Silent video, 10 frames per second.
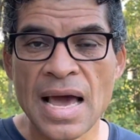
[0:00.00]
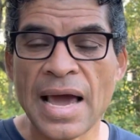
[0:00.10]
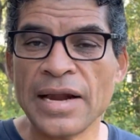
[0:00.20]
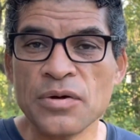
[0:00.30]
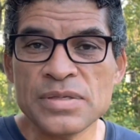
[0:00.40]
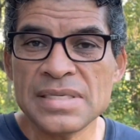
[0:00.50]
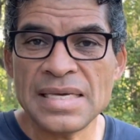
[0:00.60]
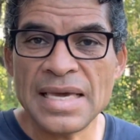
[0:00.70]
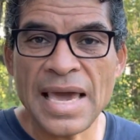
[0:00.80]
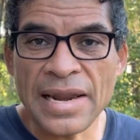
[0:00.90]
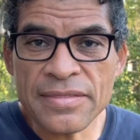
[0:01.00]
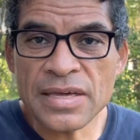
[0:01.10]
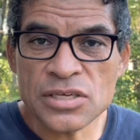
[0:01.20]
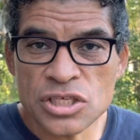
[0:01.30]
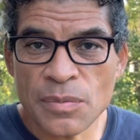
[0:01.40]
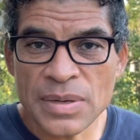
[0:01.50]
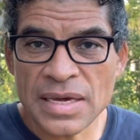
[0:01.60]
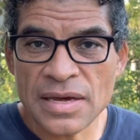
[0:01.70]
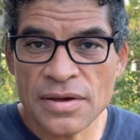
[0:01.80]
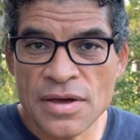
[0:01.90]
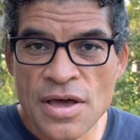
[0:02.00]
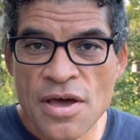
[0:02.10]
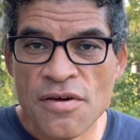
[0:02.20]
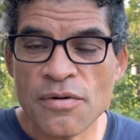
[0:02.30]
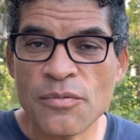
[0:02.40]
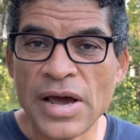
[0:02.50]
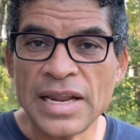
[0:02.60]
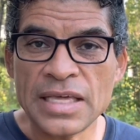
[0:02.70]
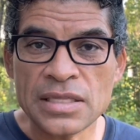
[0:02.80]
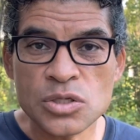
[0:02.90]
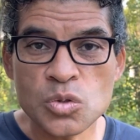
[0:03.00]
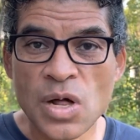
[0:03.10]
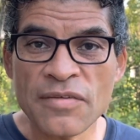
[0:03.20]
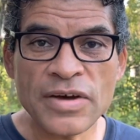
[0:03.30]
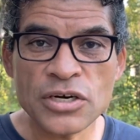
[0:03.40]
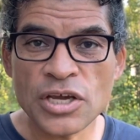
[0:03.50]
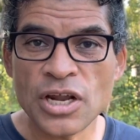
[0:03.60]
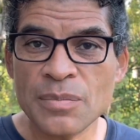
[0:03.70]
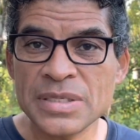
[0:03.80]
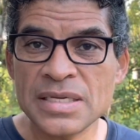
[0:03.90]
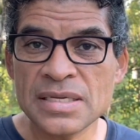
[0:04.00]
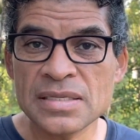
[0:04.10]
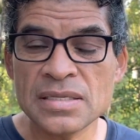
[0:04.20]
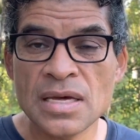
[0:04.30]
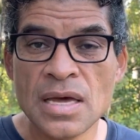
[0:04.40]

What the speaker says: I don't see anything stopping her from riding 1,200 kilometers,